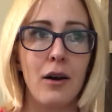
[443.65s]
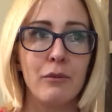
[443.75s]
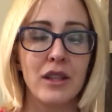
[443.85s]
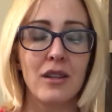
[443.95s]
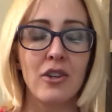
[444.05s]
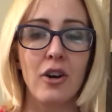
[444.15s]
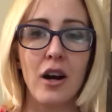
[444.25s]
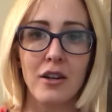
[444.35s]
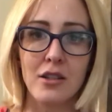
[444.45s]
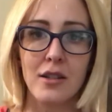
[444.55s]
but there
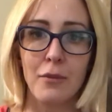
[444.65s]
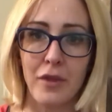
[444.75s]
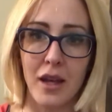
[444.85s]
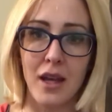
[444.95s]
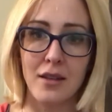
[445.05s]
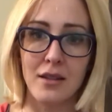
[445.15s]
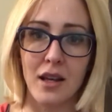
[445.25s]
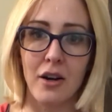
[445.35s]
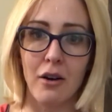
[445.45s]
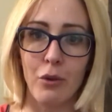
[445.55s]
are some things
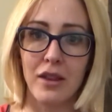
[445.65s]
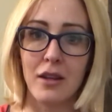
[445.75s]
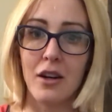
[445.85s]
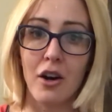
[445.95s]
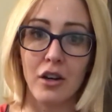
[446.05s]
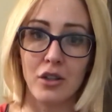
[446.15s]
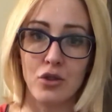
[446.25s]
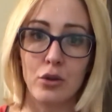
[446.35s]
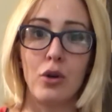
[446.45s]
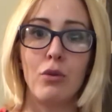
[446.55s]
that are within our
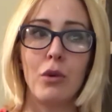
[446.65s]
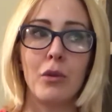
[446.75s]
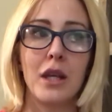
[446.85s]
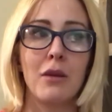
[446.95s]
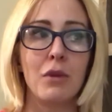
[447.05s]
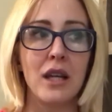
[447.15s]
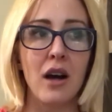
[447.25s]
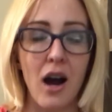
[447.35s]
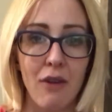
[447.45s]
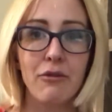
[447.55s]
control when we can be
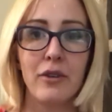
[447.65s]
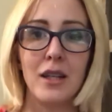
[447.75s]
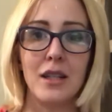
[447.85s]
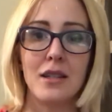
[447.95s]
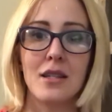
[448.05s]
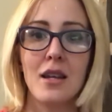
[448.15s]
confident